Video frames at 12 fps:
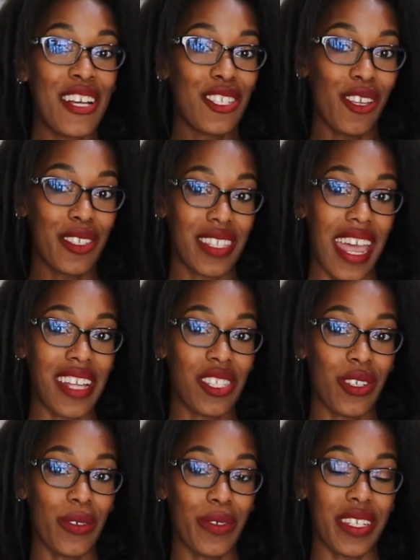So stay
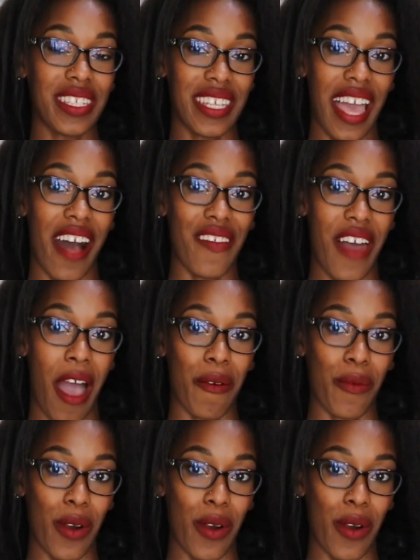tuned to see how that